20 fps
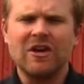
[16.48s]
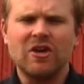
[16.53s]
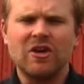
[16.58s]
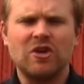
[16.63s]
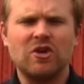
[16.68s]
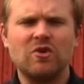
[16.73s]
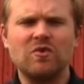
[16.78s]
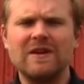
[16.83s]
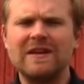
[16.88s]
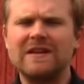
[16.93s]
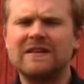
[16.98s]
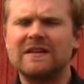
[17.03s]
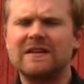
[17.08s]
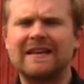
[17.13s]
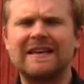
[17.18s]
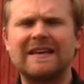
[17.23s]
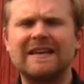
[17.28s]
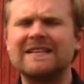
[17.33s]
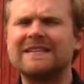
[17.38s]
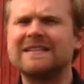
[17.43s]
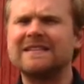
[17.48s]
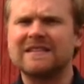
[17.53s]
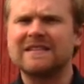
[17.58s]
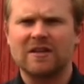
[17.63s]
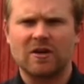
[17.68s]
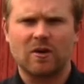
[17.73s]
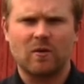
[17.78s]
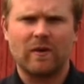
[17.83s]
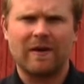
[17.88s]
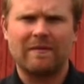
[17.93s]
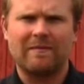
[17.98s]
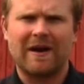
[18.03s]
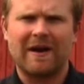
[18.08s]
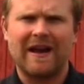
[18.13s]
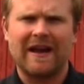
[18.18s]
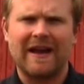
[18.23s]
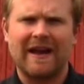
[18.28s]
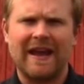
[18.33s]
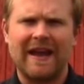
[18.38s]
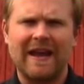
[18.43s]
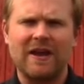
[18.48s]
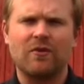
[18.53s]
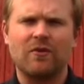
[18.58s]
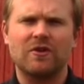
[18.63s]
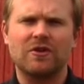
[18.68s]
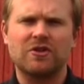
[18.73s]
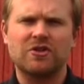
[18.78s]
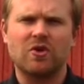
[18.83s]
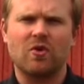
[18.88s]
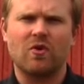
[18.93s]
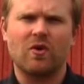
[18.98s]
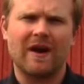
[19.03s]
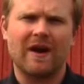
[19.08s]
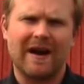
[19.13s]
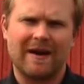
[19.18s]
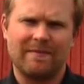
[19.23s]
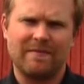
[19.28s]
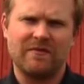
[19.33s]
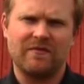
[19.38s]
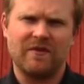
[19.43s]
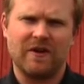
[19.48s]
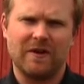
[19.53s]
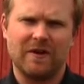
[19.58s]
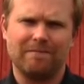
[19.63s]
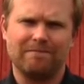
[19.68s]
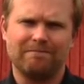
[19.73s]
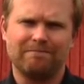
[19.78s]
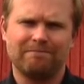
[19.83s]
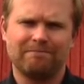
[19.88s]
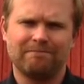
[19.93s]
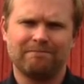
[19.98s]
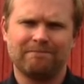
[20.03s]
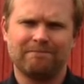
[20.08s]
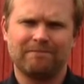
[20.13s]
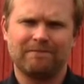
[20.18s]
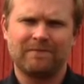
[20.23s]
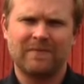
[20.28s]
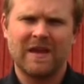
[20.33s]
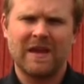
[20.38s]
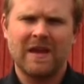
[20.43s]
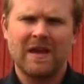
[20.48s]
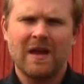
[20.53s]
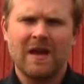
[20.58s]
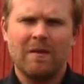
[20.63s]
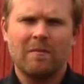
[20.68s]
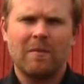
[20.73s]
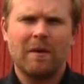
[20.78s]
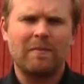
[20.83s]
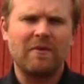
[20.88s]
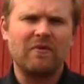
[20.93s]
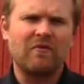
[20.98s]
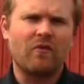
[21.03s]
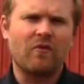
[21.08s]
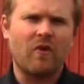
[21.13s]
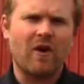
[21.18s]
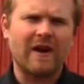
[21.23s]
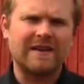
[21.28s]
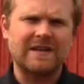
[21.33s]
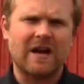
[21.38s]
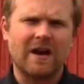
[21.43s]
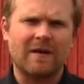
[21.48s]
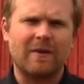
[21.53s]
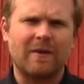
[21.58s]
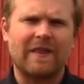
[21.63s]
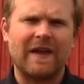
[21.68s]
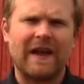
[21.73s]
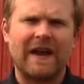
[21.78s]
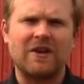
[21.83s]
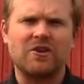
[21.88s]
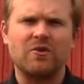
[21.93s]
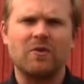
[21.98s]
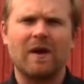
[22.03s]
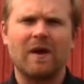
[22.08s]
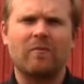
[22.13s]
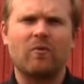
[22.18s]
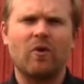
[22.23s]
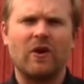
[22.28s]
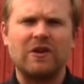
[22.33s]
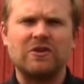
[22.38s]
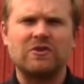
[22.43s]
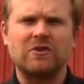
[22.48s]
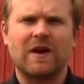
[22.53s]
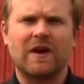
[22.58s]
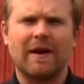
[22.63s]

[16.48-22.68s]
you need to consider when buying an acreage or hobby farm. But before I talk about that, I do want to point you to a